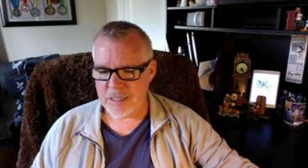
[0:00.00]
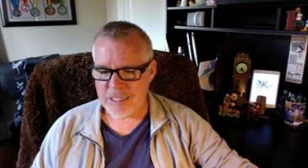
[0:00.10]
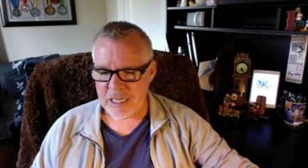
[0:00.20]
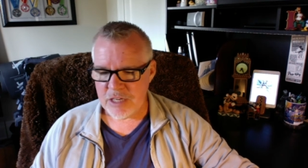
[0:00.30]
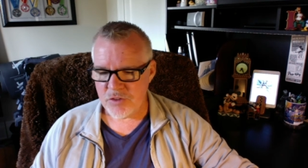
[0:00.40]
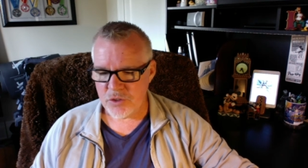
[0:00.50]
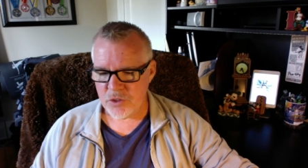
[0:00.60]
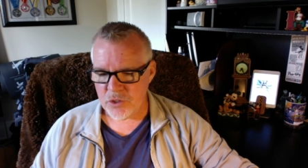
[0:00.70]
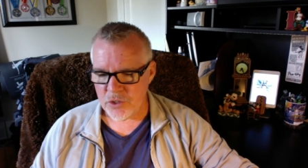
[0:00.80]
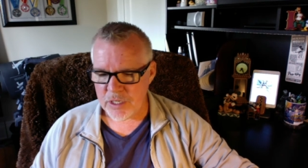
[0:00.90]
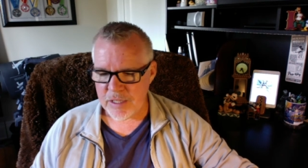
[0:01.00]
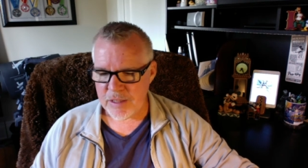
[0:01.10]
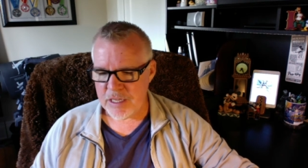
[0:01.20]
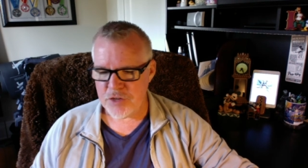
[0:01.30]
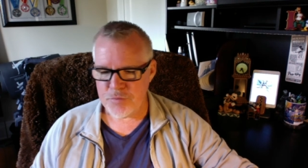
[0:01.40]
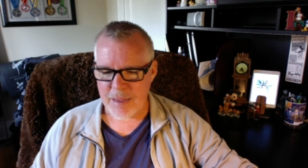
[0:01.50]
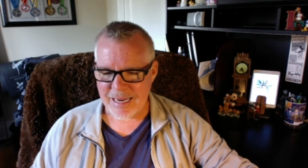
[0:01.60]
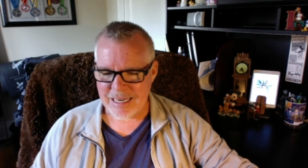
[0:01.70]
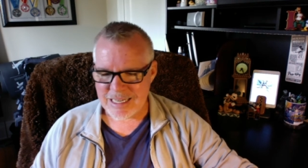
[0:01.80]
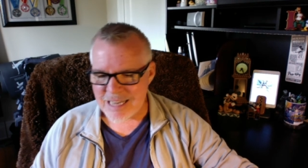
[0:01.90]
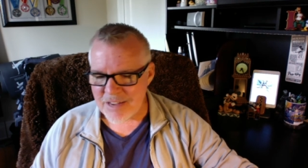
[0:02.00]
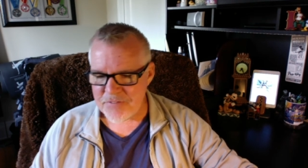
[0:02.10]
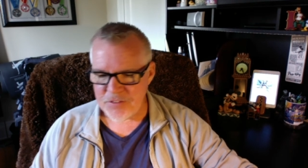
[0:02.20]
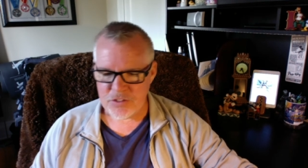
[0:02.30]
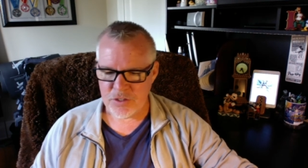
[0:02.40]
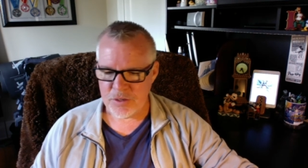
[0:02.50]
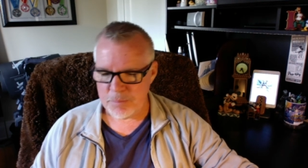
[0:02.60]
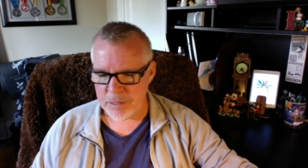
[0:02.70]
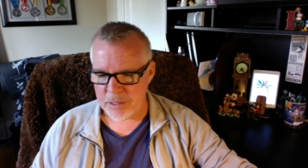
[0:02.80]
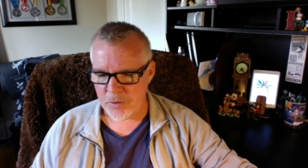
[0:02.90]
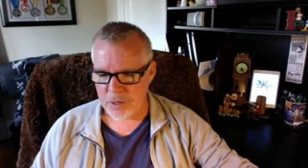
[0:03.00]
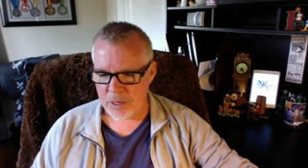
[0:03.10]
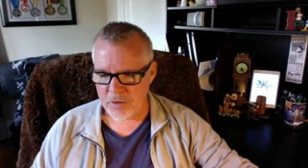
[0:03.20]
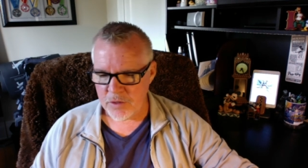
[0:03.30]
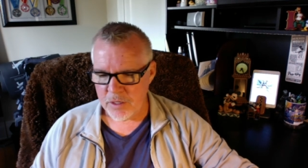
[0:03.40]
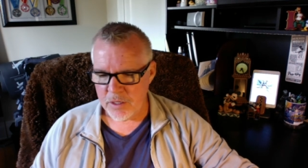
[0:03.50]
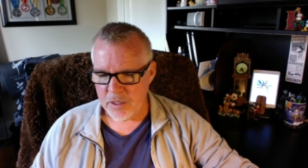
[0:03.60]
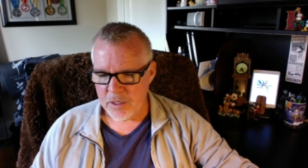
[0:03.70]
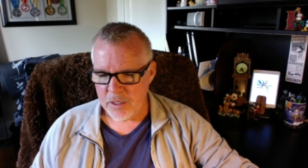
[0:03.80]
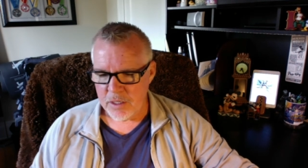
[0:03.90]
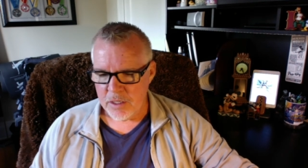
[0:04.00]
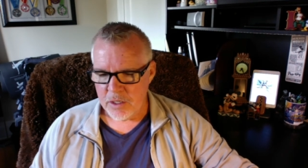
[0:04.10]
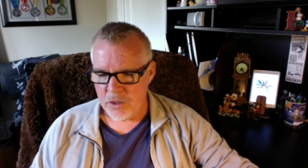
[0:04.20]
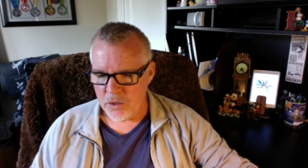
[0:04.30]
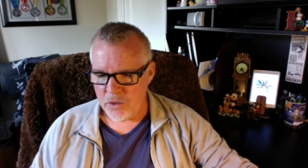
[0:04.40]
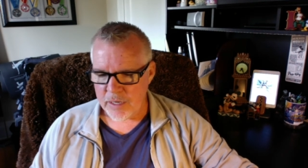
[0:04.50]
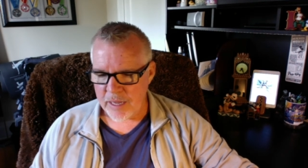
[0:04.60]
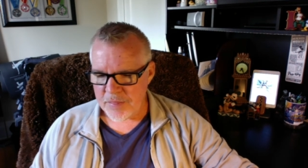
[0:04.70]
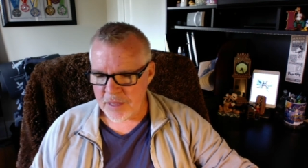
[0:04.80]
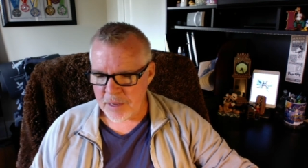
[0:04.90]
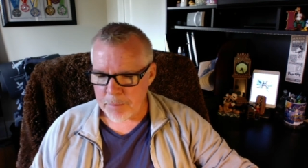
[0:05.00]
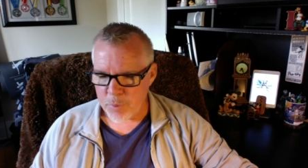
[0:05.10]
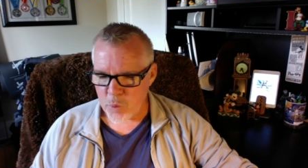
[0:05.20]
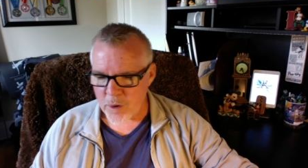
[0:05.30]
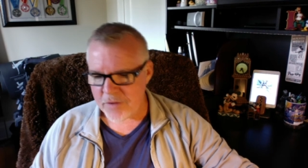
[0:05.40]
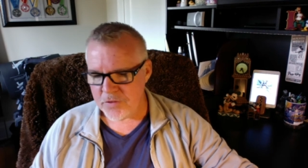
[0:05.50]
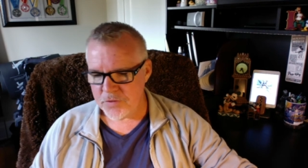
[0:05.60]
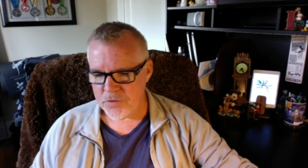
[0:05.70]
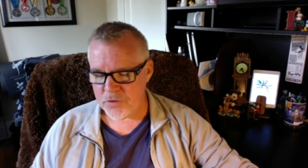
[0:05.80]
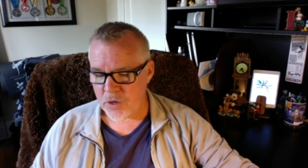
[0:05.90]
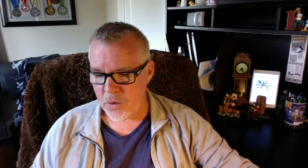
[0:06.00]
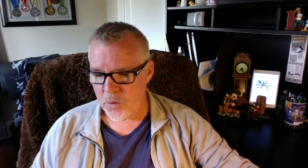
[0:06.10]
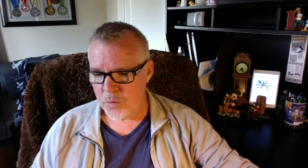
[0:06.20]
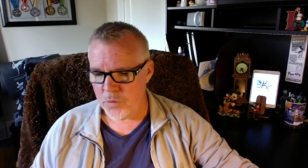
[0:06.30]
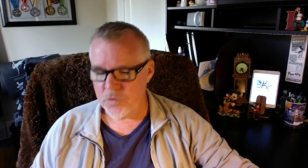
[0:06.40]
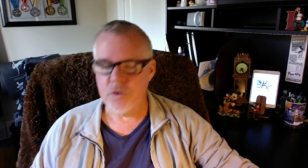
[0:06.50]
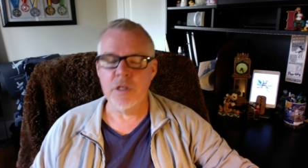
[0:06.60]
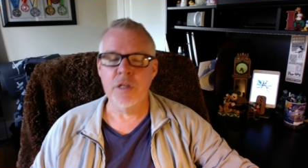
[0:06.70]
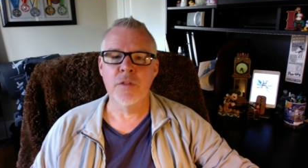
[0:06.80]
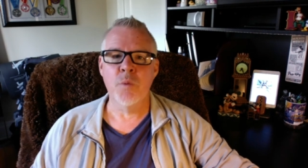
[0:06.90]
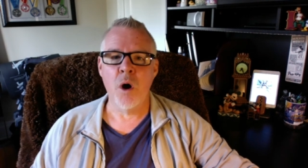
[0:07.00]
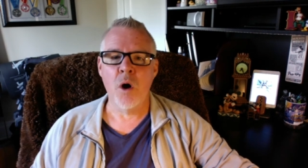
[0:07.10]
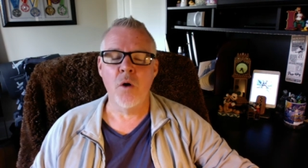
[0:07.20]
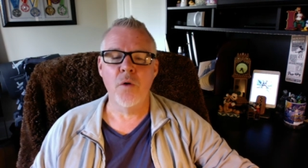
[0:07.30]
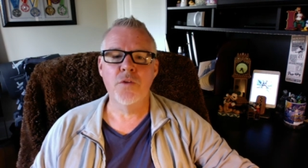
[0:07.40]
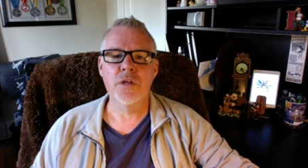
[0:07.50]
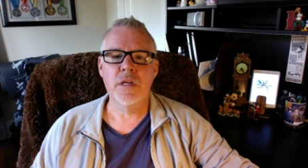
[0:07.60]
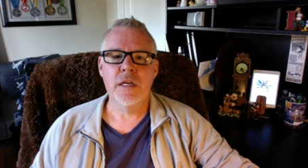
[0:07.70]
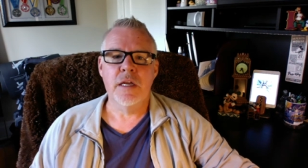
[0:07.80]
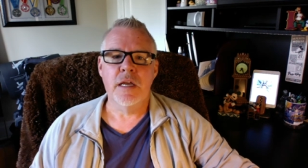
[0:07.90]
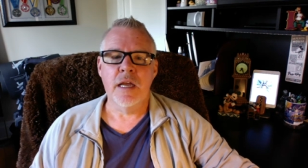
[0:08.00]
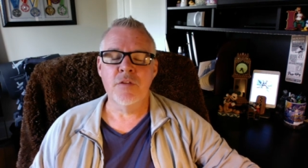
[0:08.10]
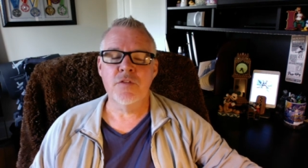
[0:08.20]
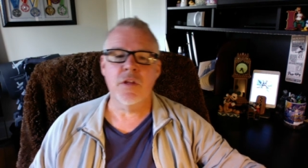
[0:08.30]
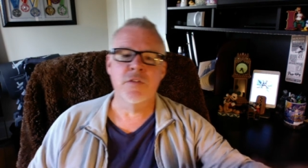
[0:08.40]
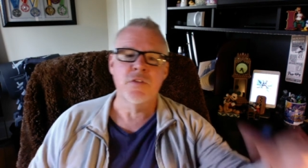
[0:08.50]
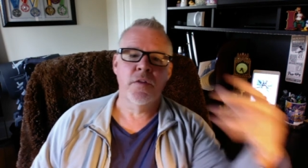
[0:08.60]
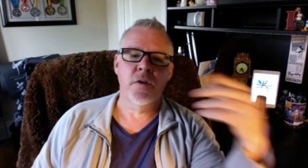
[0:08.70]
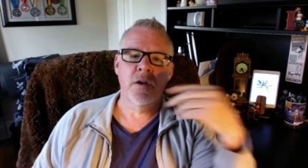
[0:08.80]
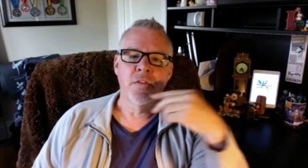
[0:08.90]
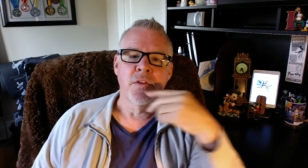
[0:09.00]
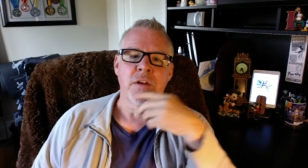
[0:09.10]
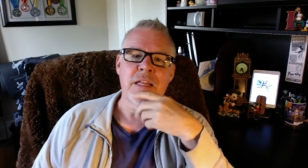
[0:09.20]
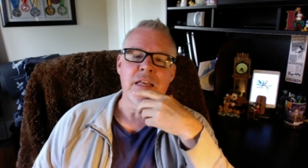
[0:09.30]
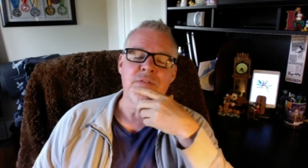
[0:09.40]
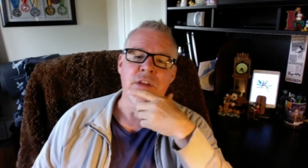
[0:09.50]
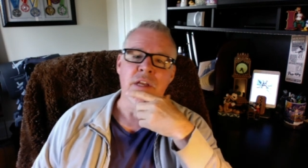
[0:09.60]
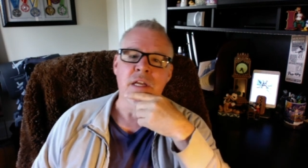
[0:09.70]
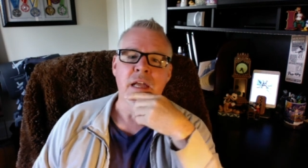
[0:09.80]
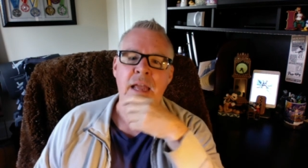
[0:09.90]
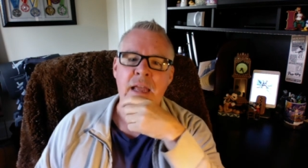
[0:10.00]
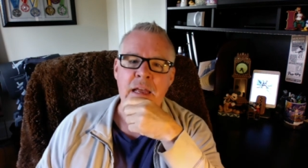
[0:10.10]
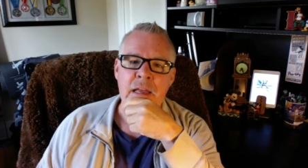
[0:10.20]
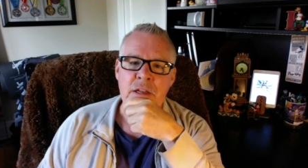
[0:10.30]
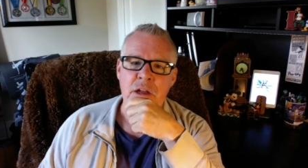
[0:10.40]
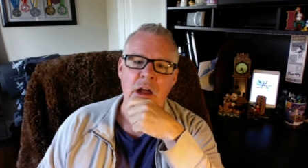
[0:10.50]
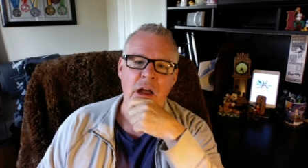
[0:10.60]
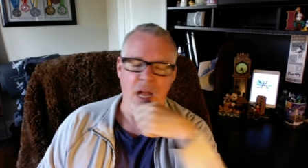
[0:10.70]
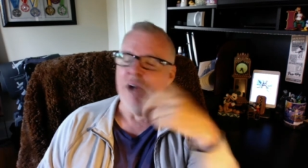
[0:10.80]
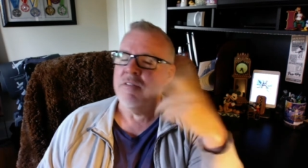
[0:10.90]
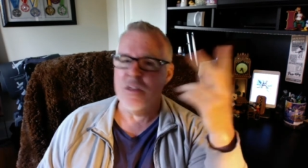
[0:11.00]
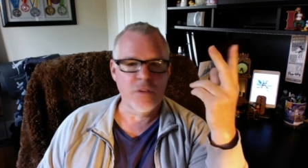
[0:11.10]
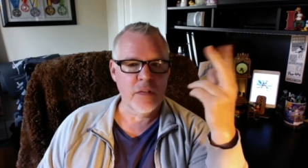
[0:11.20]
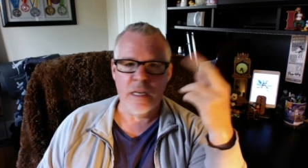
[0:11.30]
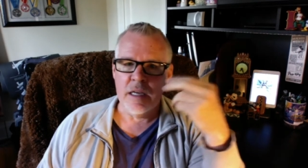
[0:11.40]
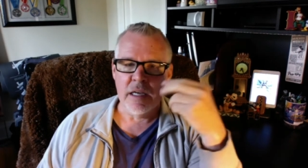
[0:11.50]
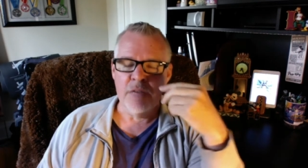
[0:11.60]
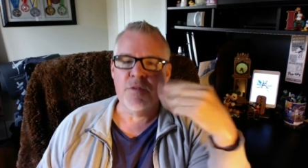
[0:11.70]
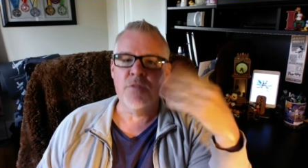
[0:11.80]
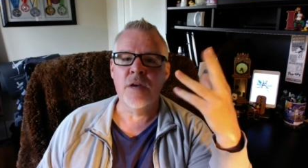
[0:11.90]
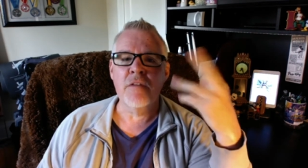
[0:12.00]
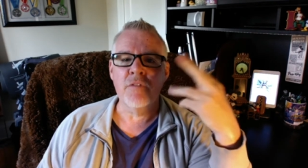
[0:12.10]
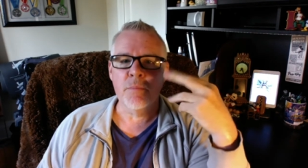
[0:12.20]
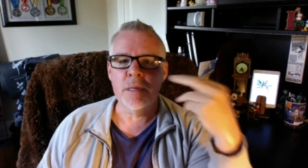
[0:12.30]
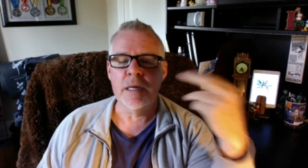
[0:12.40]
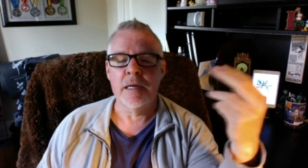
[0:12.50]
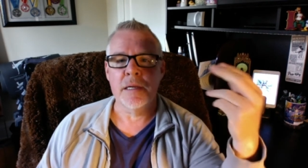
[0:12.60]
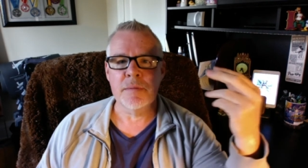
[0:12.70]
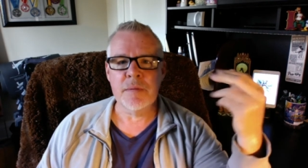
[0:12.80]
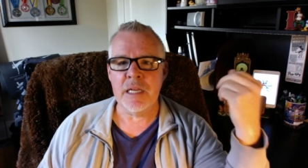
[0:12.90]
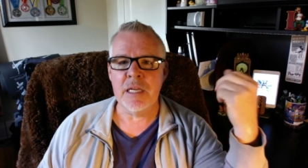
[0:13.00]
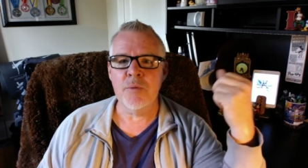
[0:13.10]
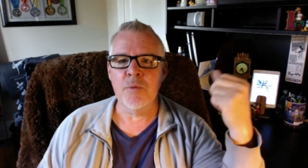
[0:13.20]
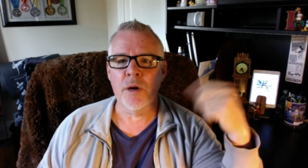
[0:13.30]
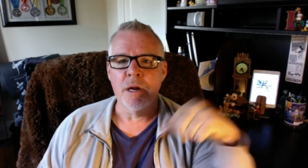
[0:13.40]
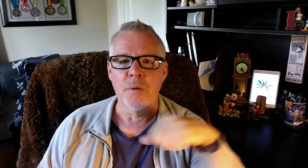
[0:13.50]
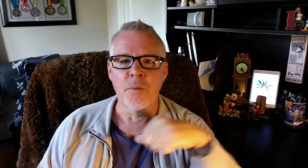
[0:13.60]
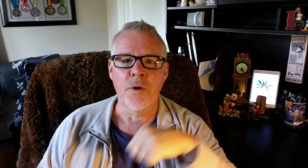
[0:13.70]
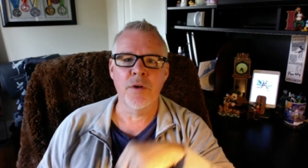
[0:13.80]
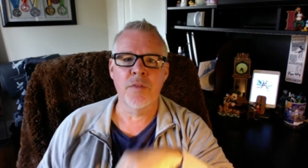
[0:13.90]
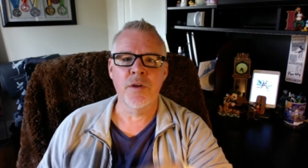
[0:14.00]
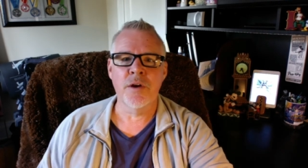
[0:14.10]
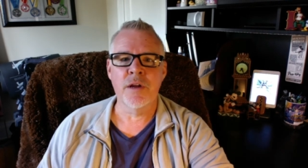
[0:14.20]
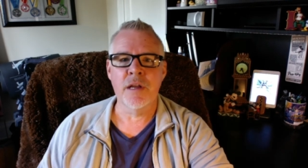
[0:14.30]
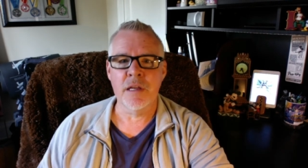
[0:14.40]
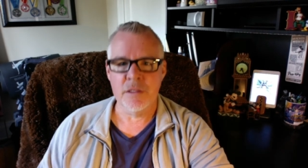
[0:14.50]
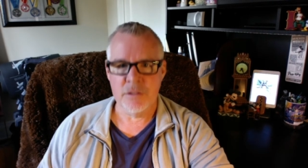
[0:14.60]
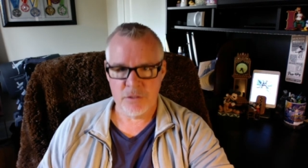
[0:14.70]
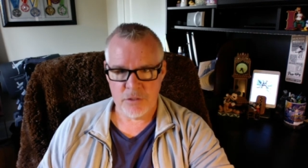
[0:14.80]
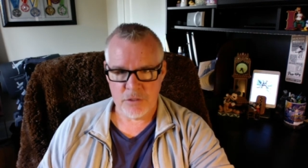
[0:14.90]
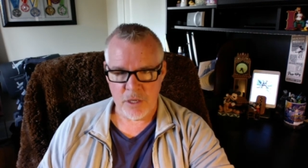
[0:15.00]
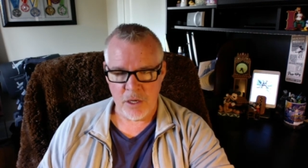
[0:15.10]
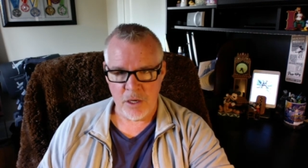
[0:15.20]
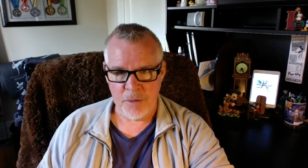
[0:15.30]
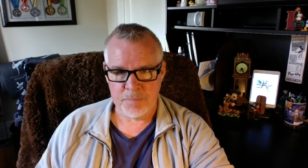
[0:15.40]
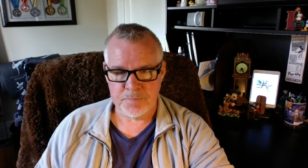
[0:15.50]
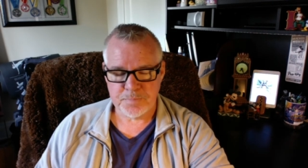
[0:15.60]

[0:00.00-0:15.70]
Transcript: Teacher, look at these magnificent buildings. Look at the impressive stones in the walls. And, and so they're, they're leaving, and obviously, if you've ever been anywhere where there is um,